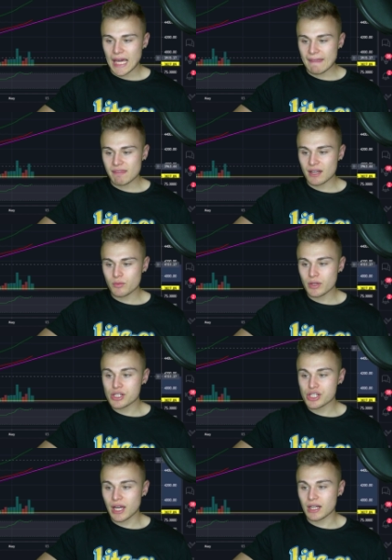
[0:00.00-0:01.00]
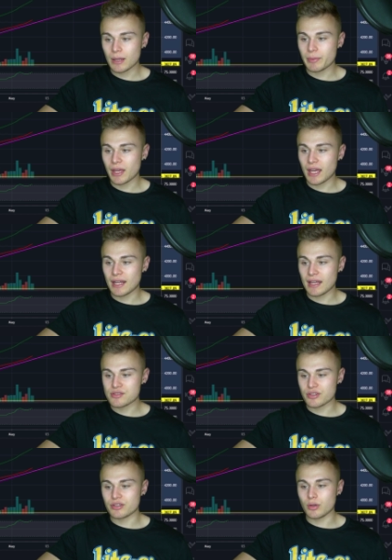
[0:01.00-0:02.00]
and then we shot up and
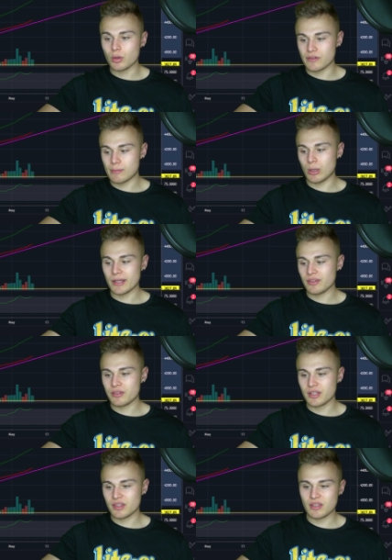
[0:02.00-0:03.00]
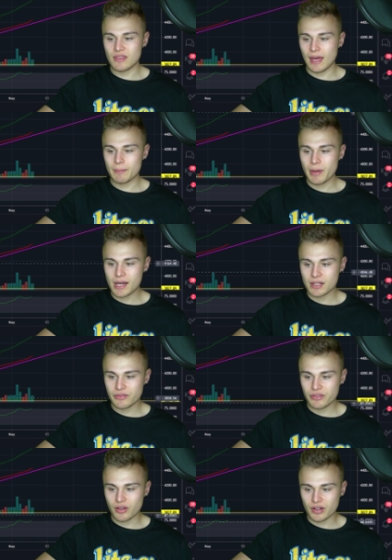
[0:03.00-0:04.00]
entered overbought. So you can see that
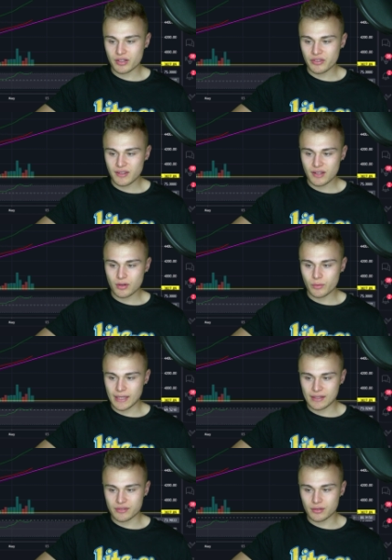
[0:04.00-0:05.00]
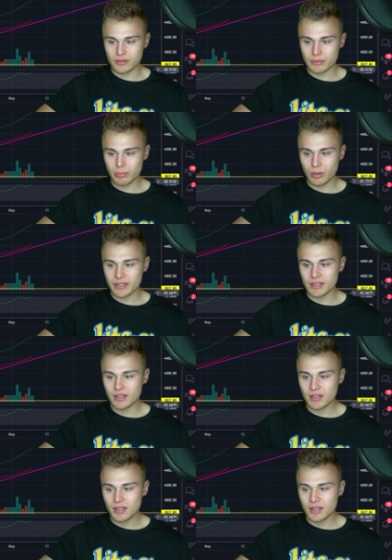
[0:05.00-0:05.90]
pattern started us here. We entered overbought.